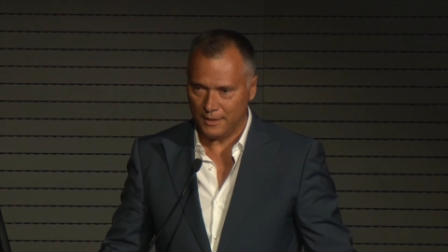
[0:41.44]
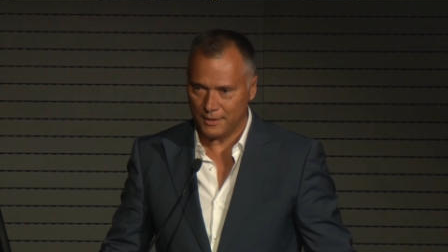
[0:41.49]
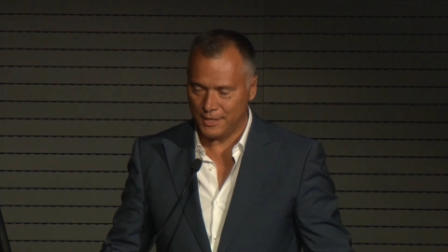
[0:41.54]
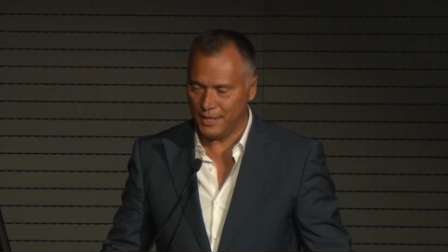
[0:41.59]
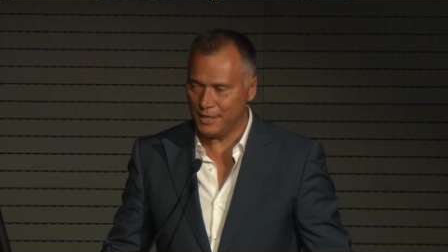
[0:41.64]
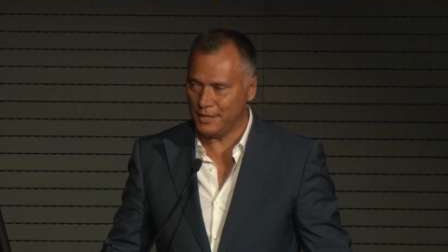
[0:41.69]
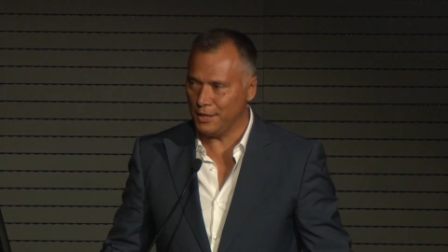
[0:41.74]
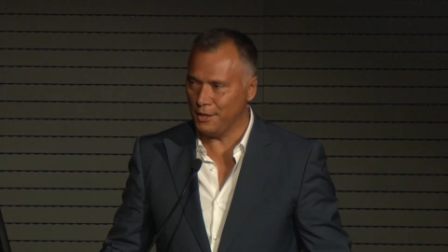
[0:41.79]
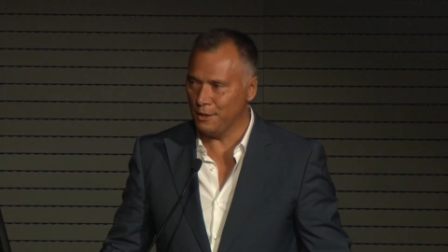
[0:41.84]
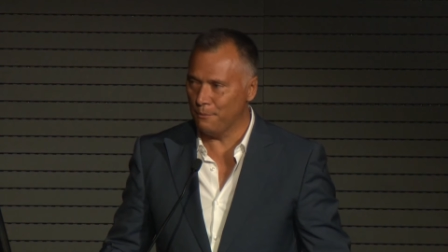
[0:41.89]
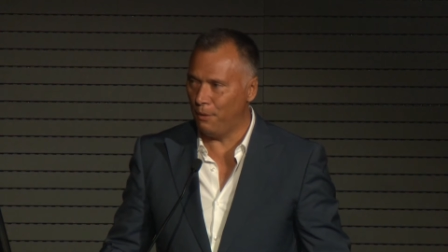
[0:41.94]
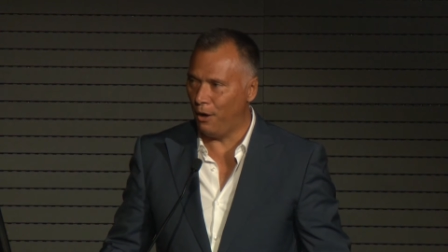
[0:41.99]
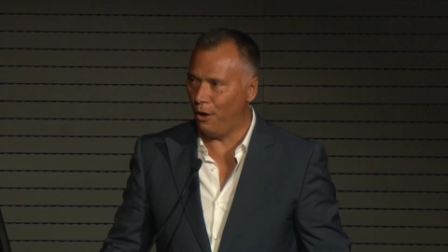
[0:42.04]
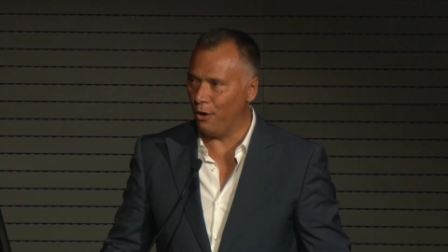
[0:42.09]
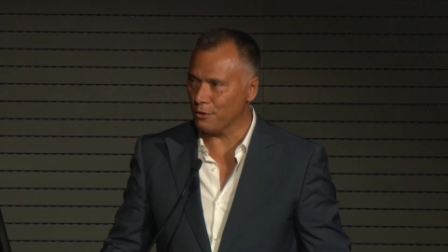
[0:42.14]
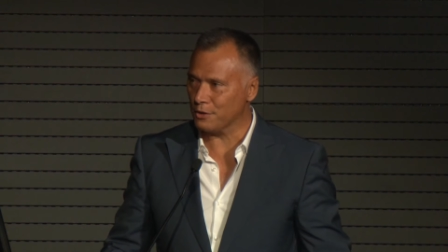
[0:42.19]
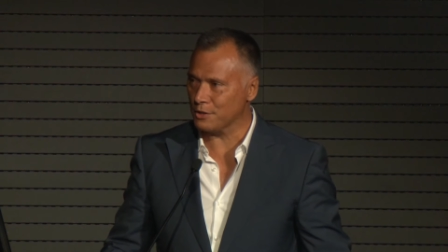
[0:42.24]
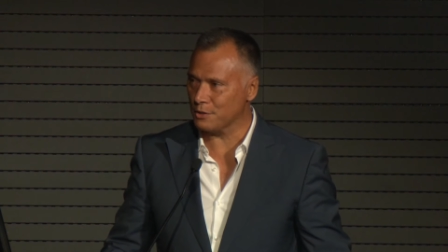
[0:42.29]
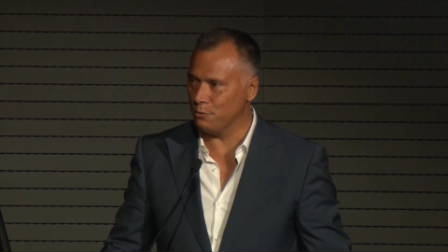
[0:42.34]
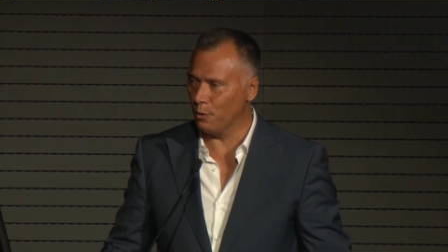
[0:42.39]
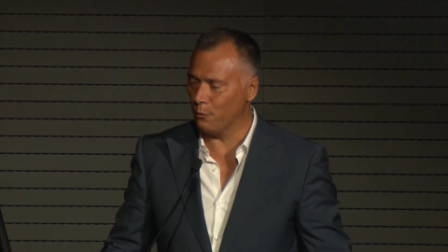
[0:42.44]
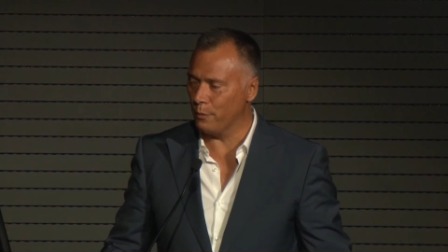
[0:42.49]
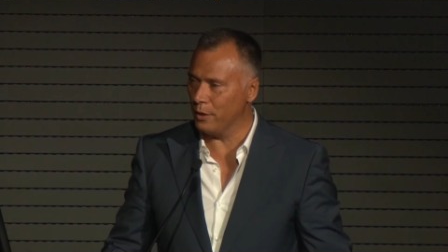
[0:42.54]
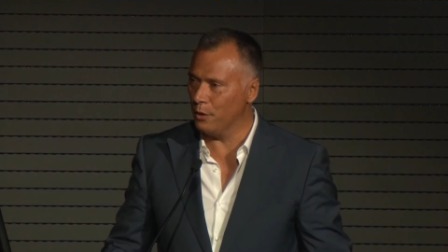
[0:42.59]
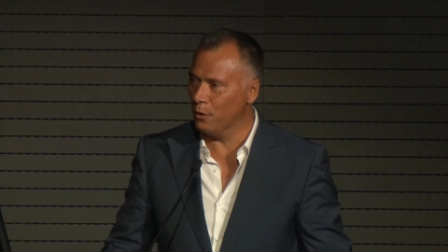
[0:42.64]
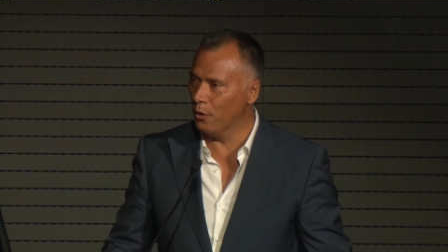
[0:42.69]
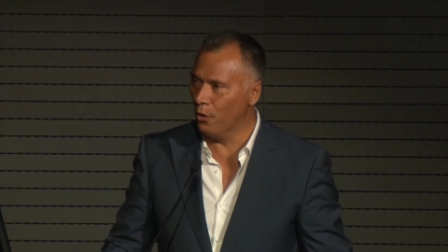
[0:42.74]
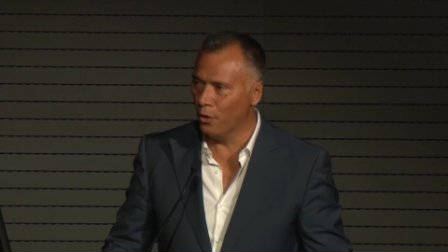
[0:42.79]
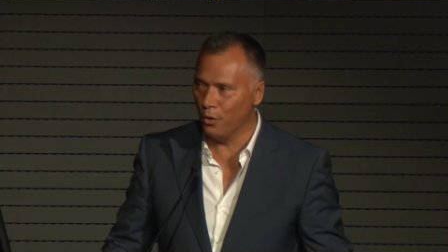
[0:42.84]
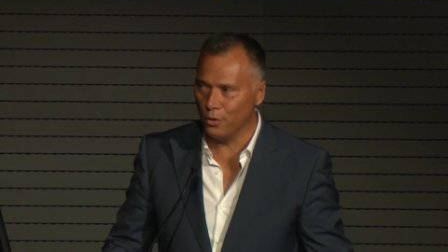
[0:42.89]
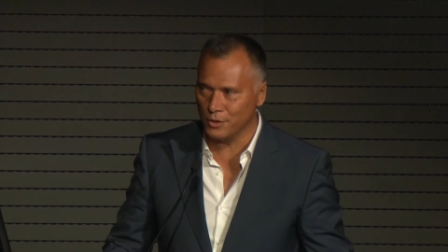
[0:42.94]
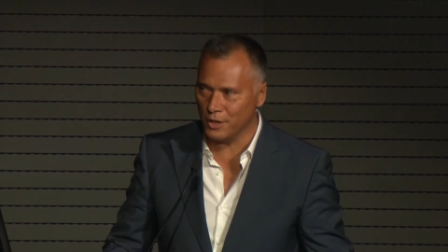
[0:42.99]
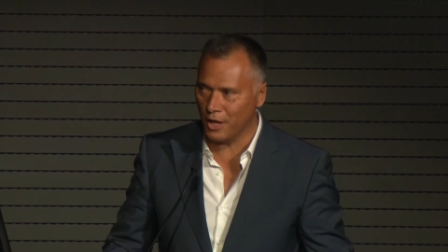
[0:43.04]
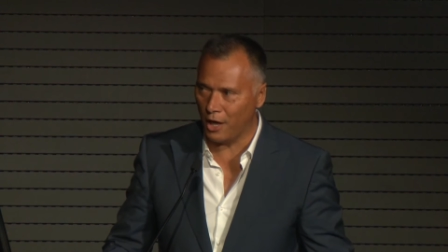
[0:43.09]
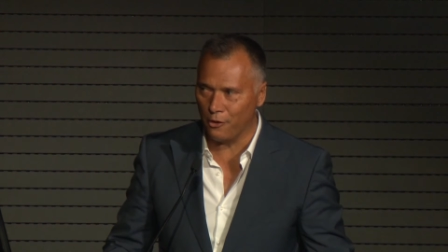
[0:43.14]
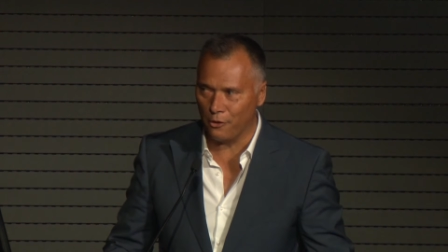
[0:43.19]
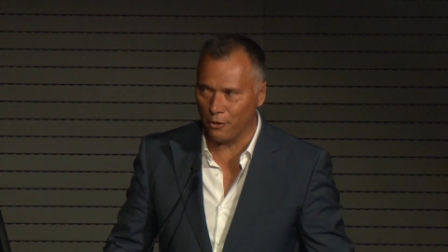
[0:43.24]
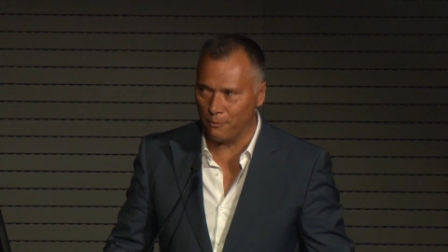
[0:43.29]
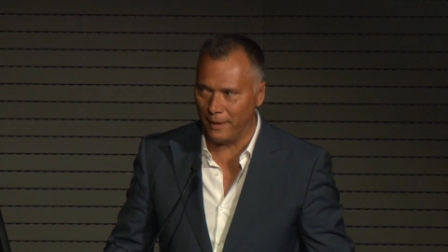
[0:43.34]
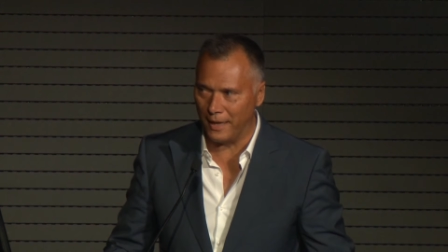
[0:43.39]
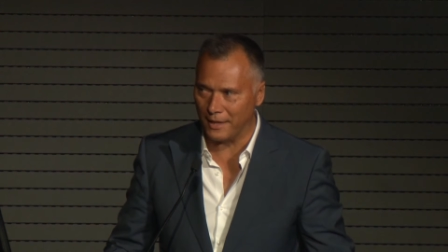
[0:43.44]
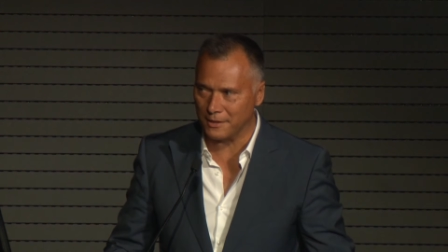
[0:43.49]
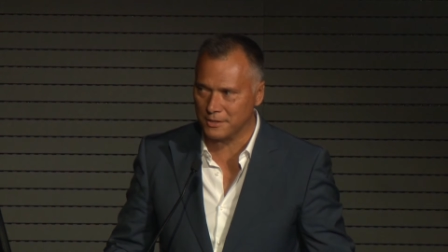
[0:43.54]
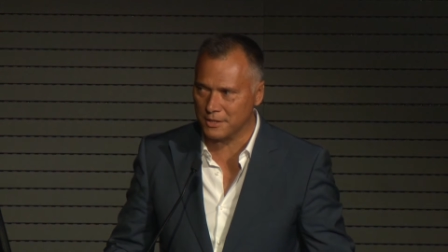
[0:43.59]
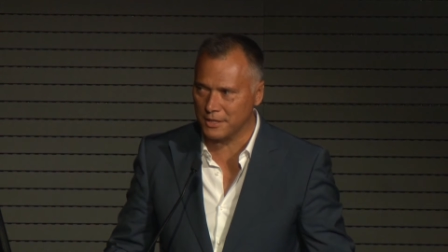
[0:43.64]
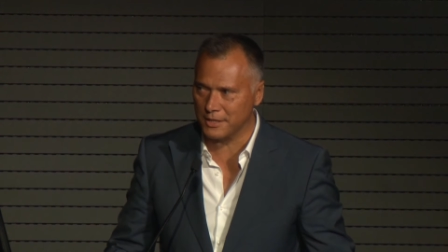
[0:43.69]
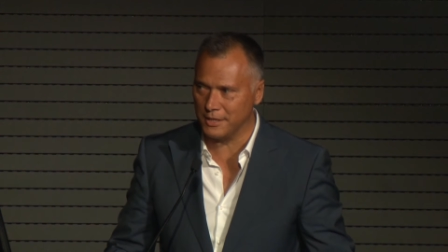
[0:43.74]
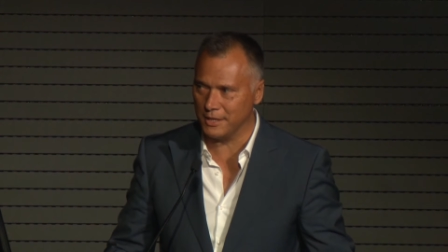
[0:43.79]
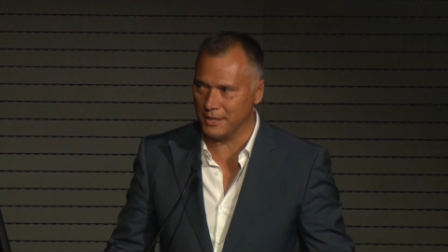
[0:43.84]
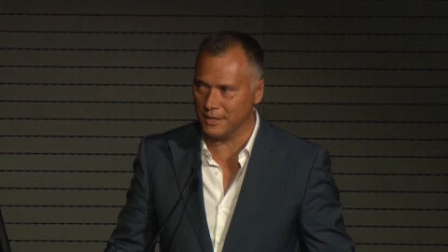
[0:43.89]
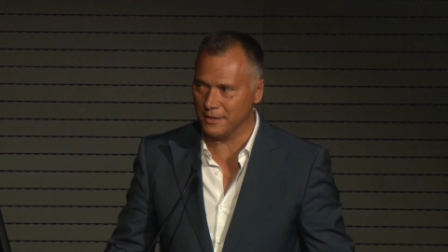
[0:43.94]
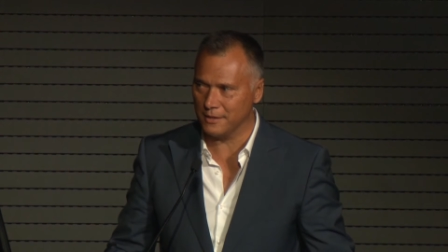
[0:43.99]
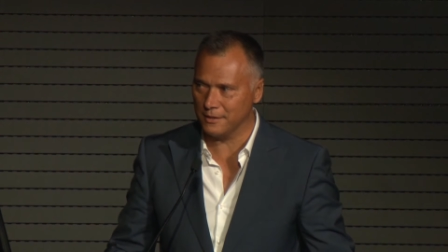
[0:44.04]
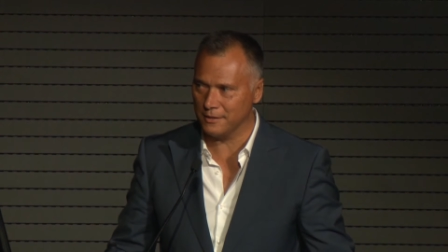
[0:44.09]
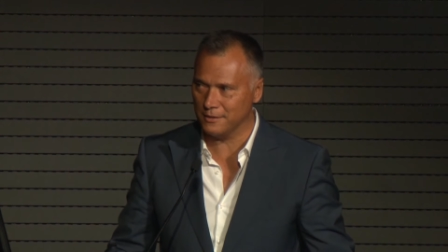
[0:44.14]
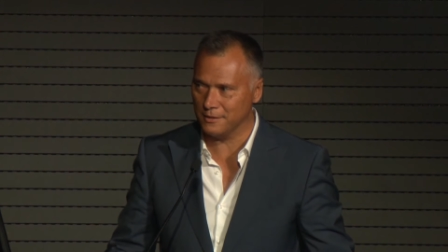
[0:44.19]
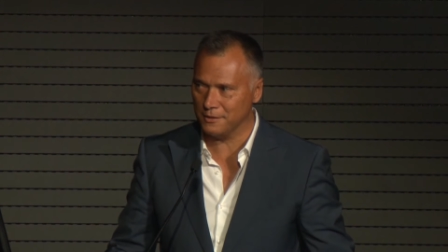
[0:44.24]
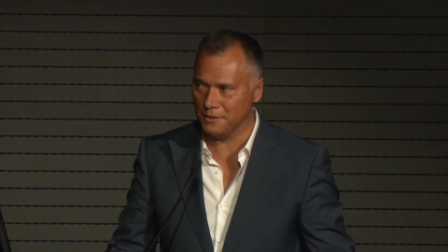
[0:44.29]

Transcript: ticking a box. Well, we all know about ticking